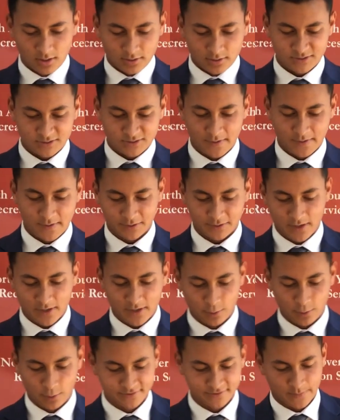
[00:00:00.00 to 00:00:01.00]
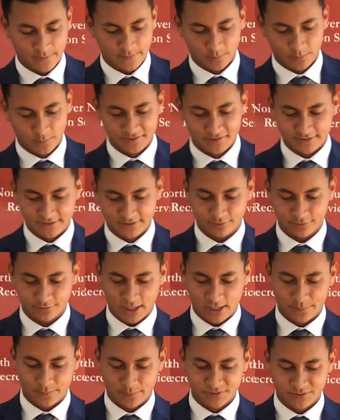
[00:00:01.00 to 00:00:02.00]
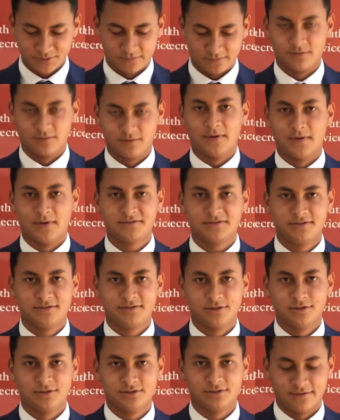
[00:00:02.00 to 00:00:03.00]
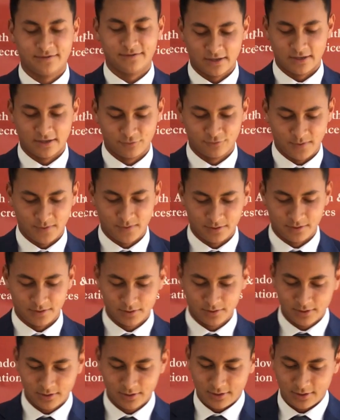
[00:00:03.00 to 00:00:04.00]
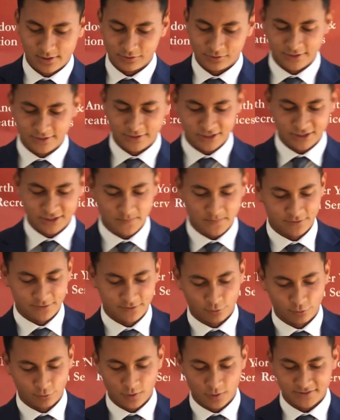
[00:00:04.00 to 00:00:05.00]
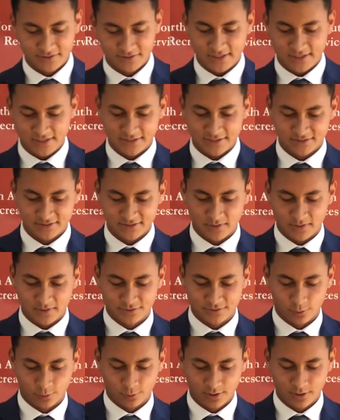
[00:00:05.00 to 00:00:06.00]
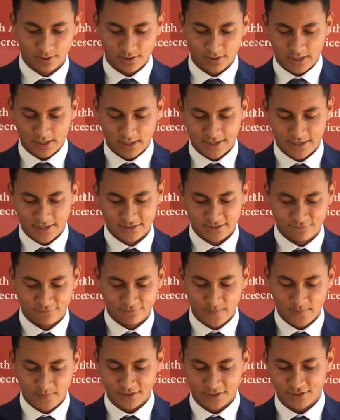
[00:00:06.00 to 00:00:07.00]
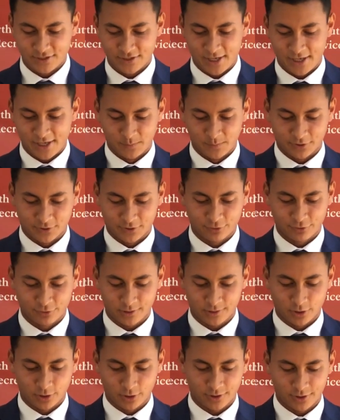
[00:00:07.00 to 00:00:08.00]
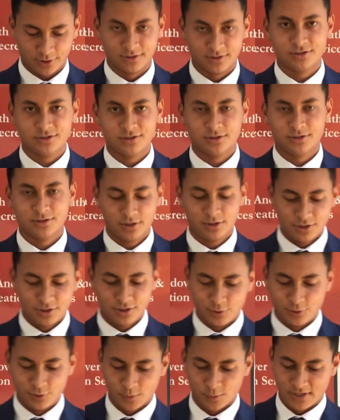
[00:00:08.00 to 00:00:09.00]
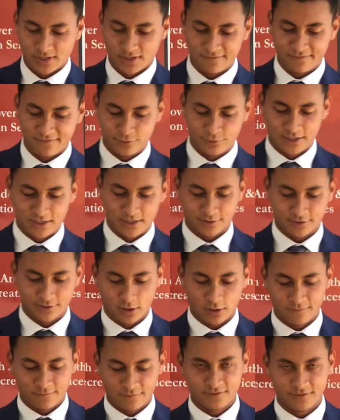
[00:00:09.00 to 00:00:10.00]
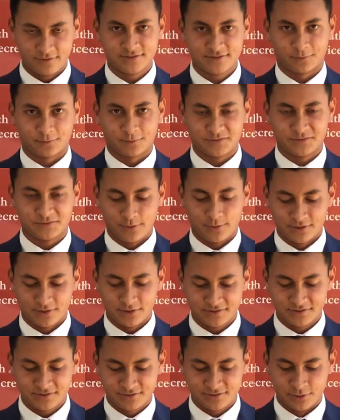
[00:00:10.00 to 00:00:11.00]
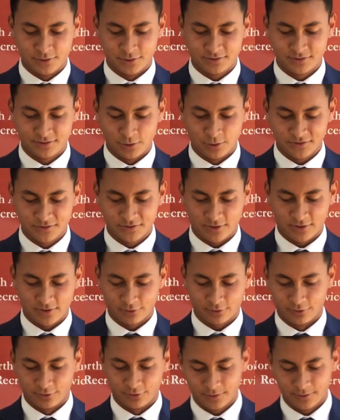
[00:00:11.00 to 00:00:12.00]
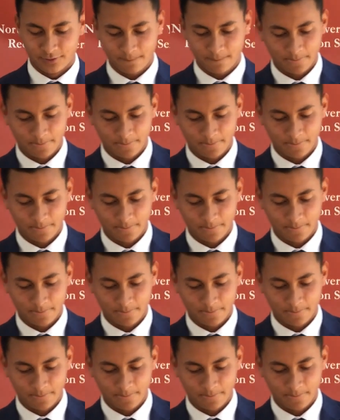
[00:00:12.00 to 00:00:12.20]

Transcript: Spending my whole summer with a single camper was one of the best decisions I've ever made. Leading into my new role as his mentor, I had never met a child with a critical heart condition, nor did I feel I had the confidence or experience to do this regularly.